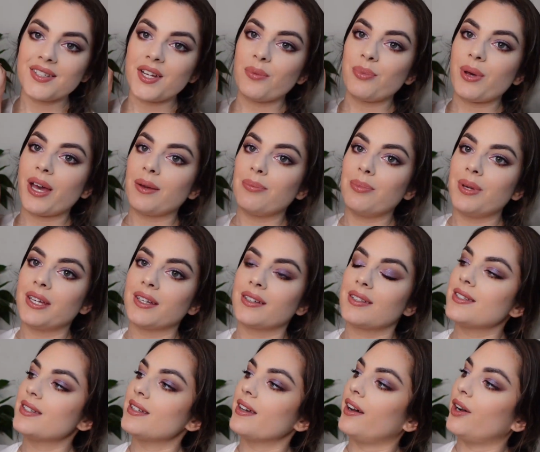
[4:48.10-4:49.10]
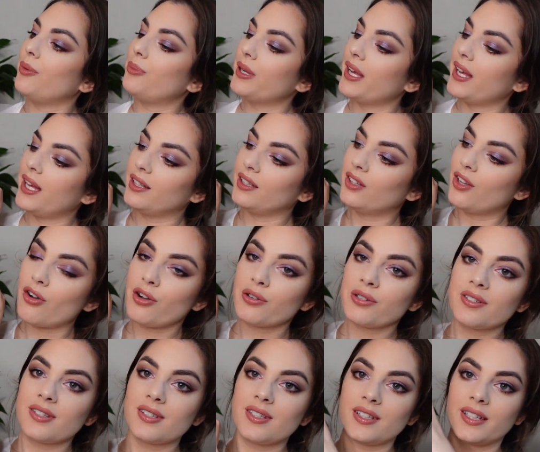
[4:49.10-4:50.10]
up, I picked up a long
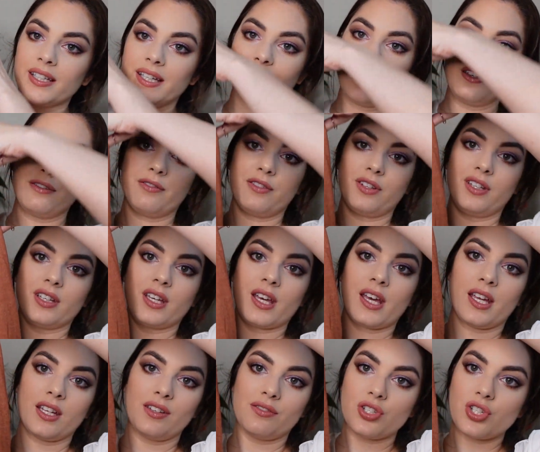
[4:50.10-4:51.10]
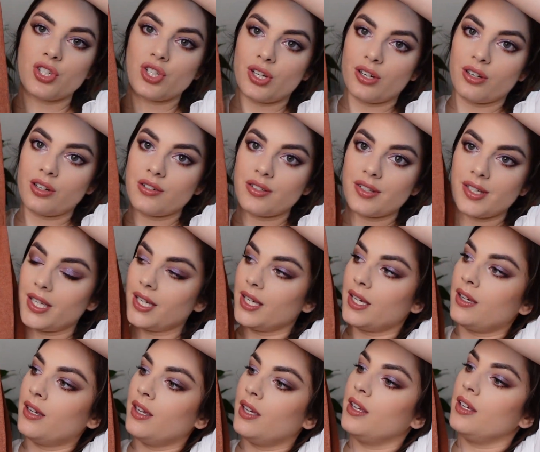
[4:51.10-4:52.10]
sleeve kind of jersey